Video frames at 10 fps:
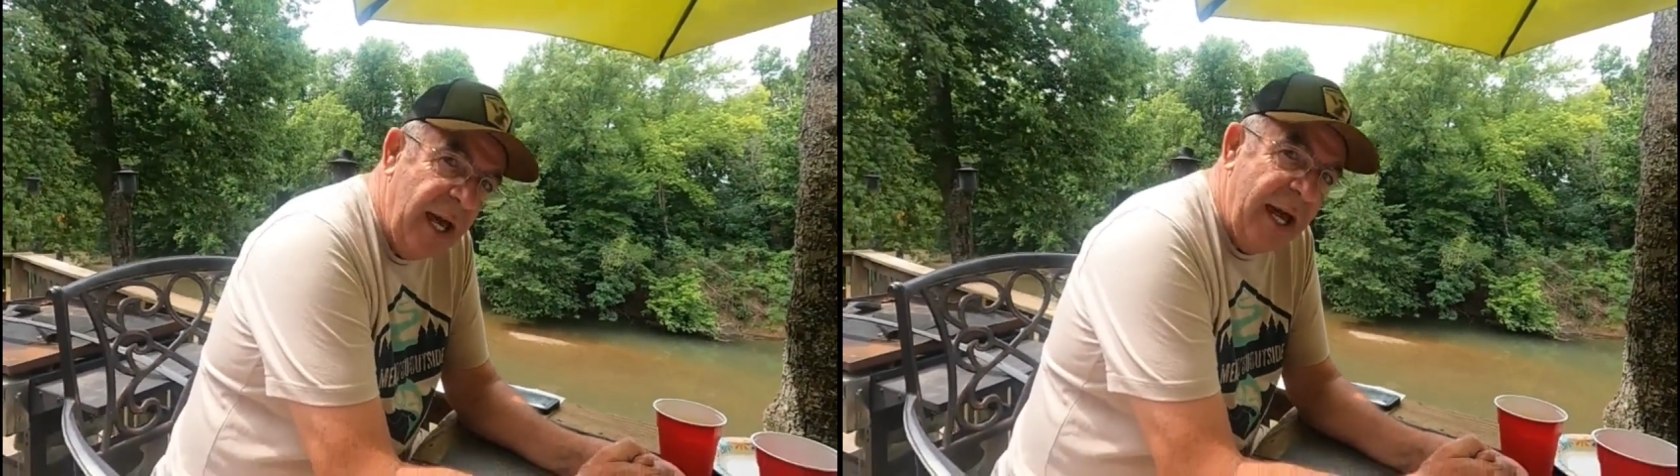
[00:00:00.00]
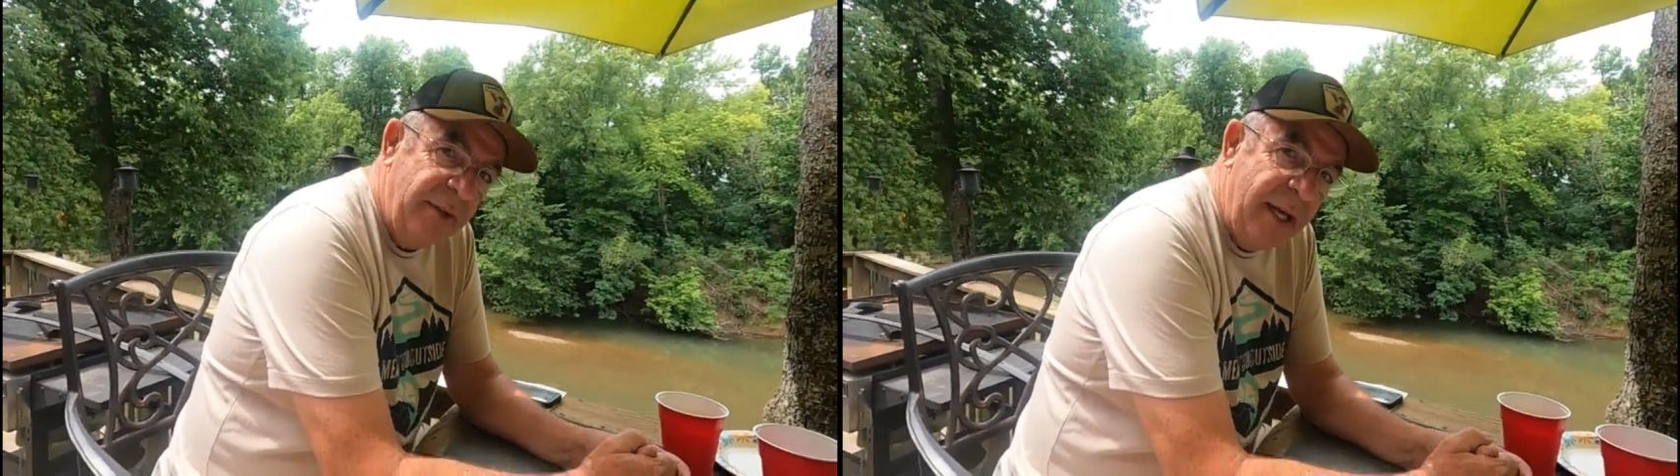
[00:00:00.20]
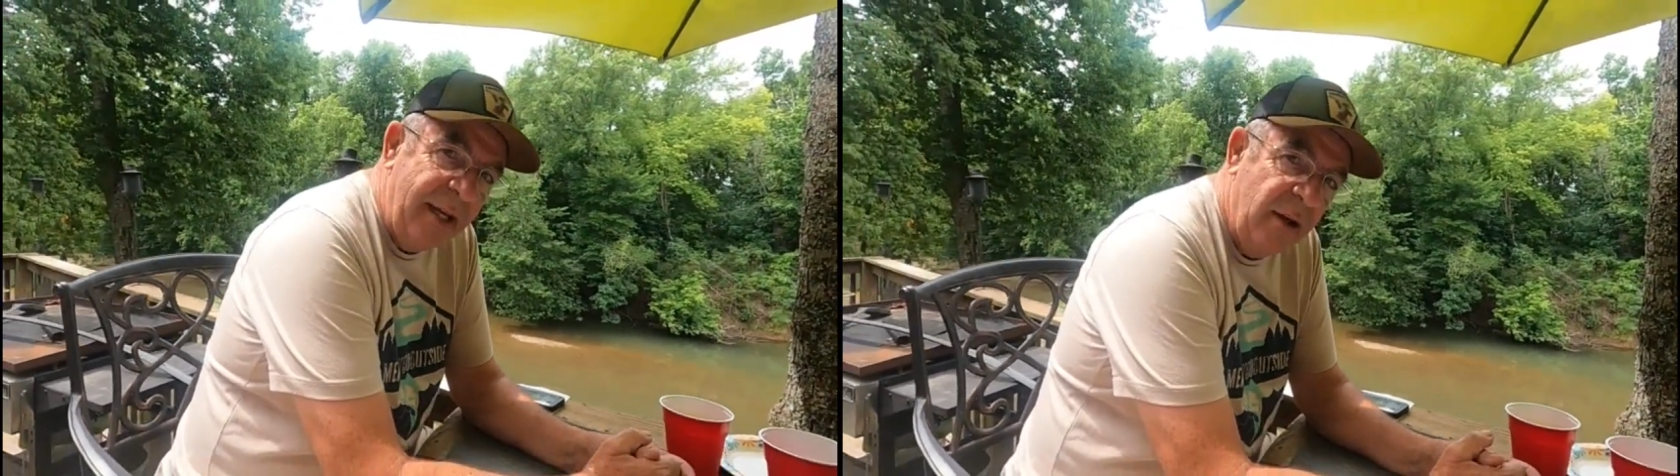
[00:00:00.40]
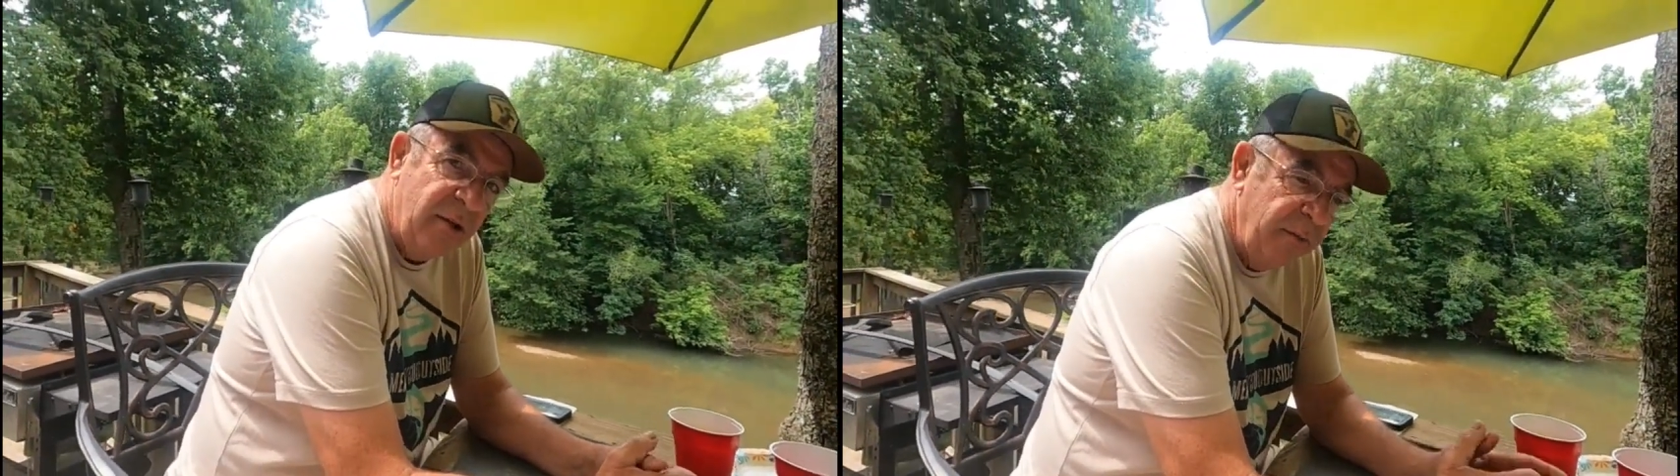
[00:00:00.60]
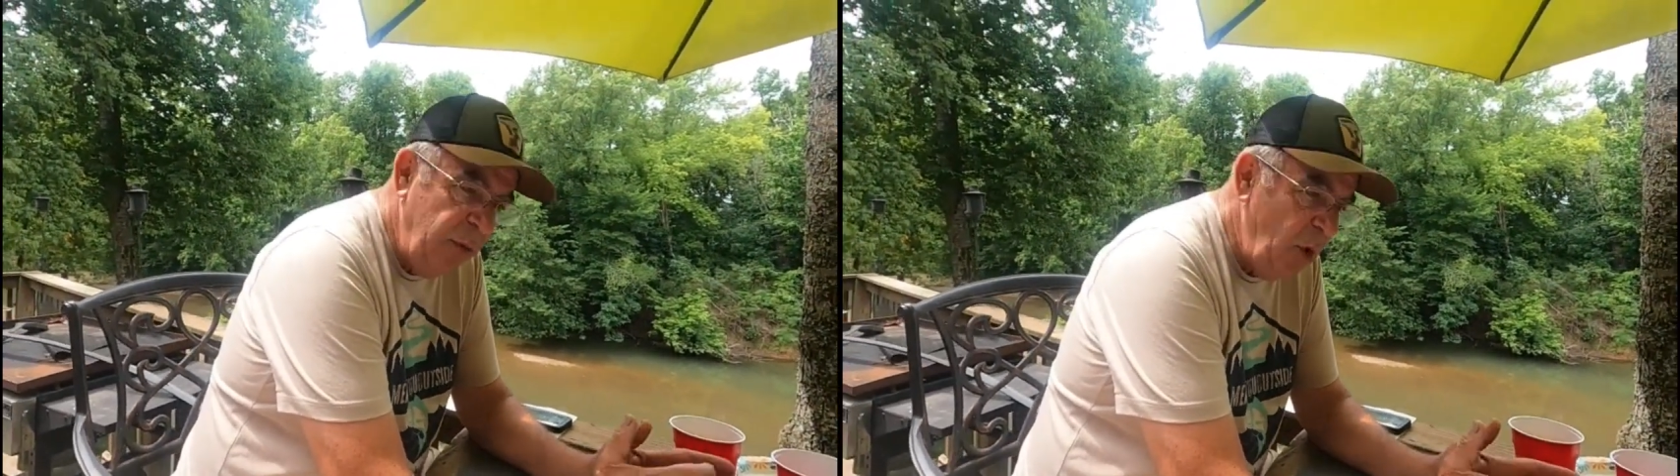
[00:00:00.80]
nice out here.
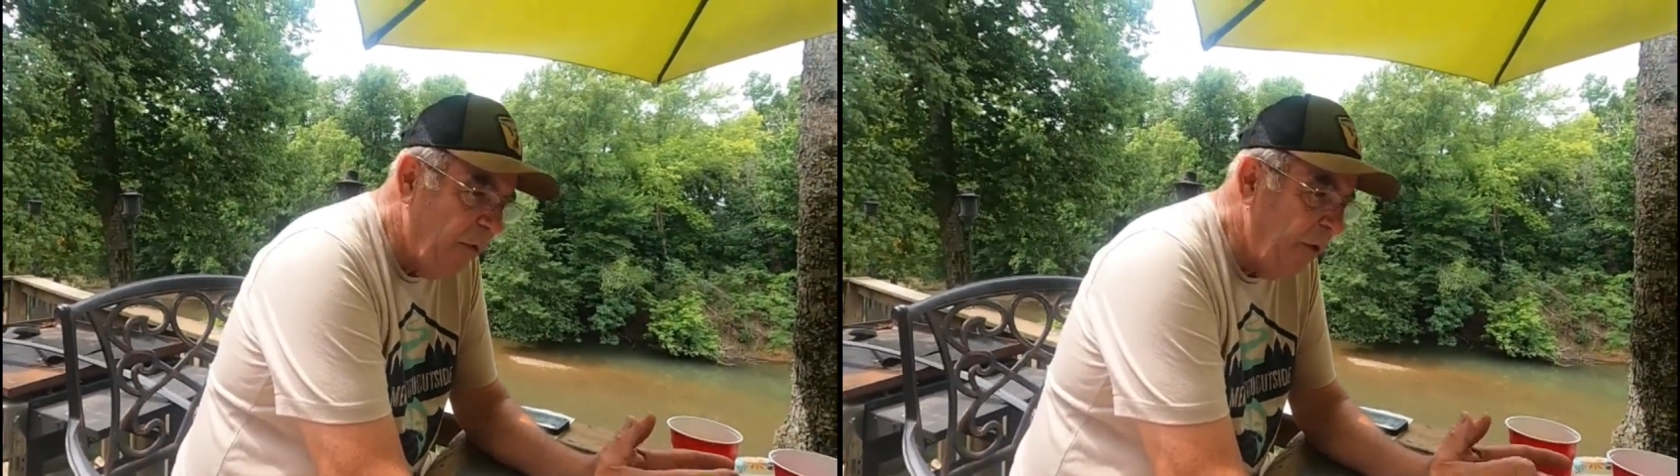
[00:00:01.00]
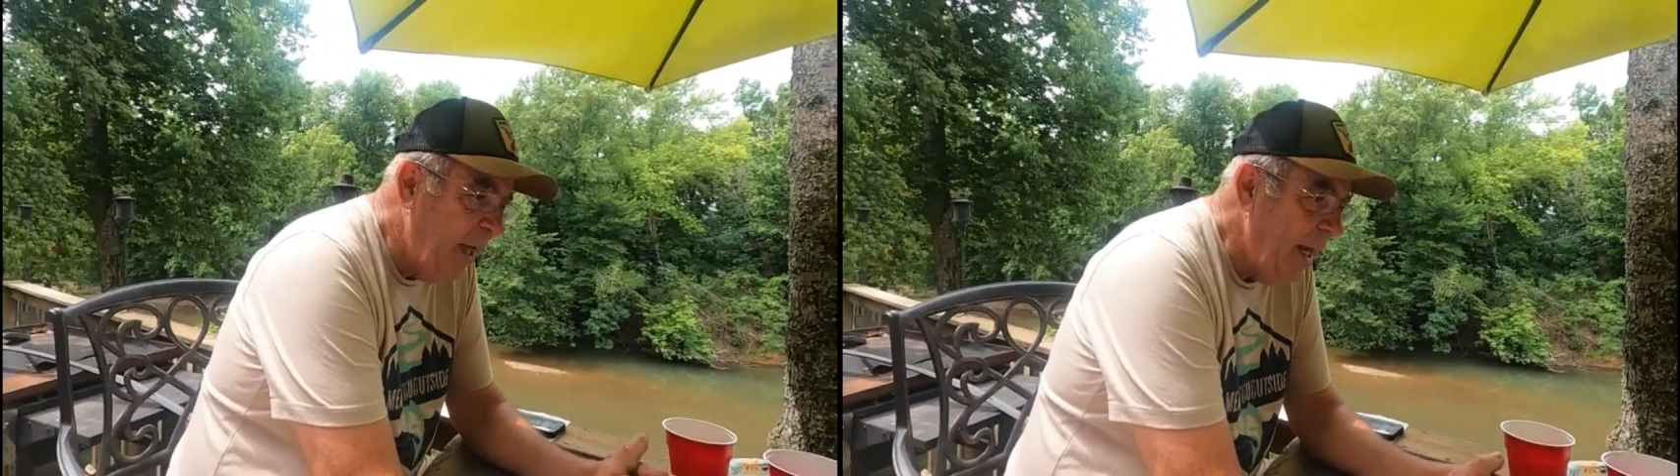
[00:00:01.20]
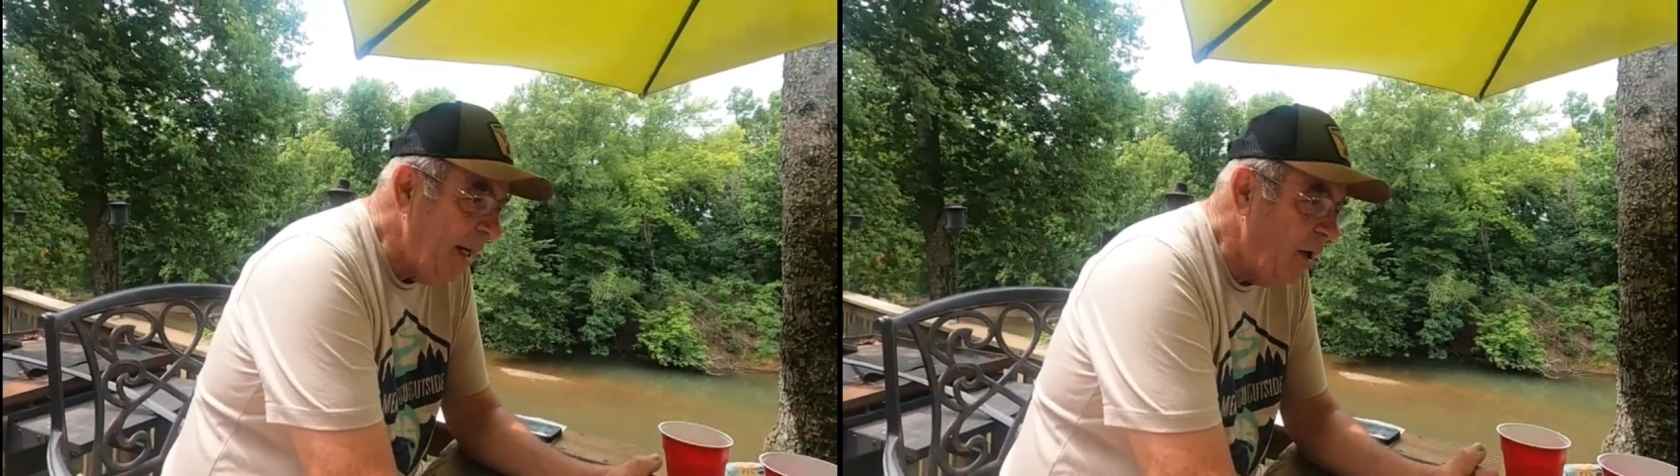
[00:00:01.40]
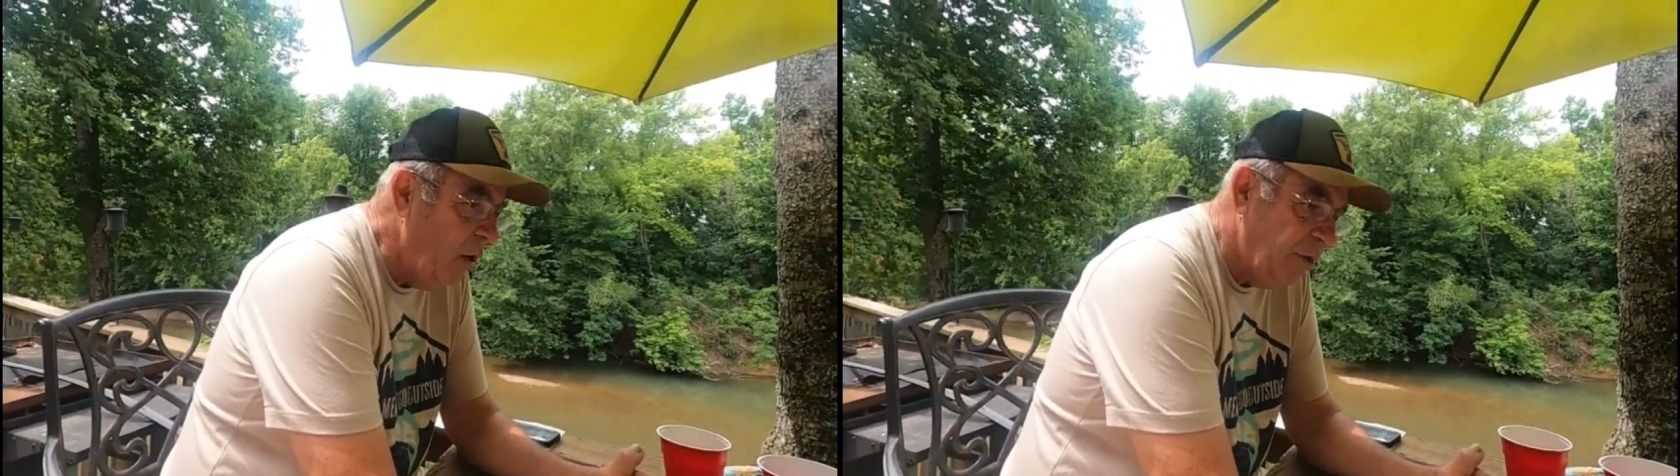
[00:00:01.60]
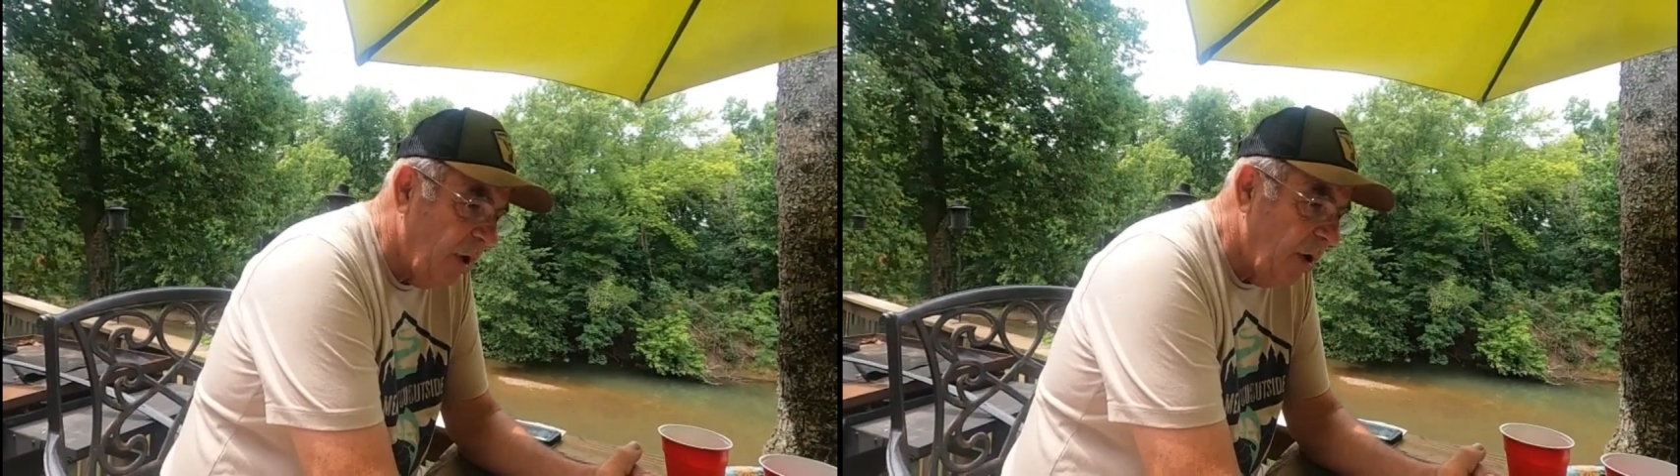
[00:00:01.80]
It's a beautiful day in the
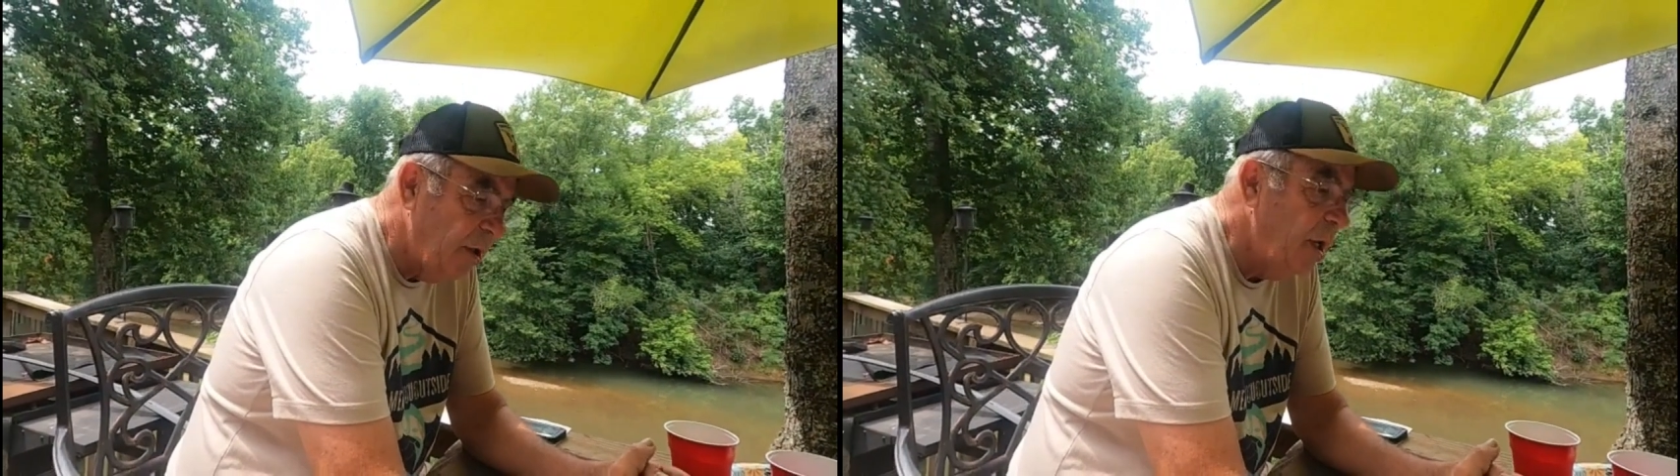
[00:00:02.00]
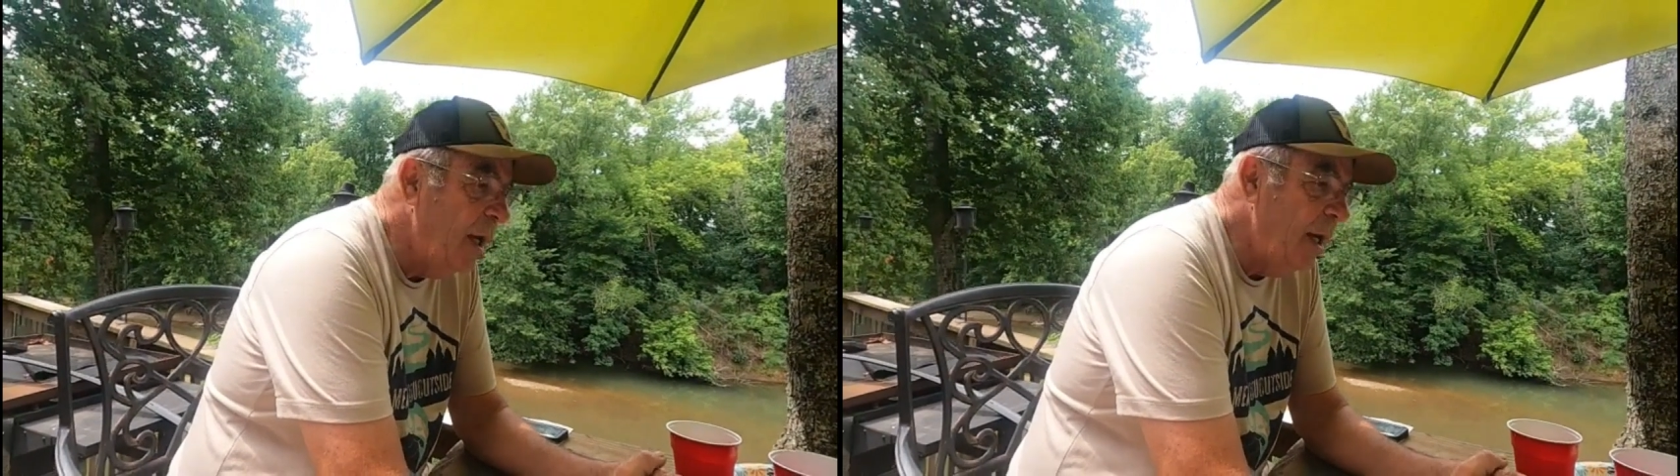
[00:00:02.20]
Ozarks.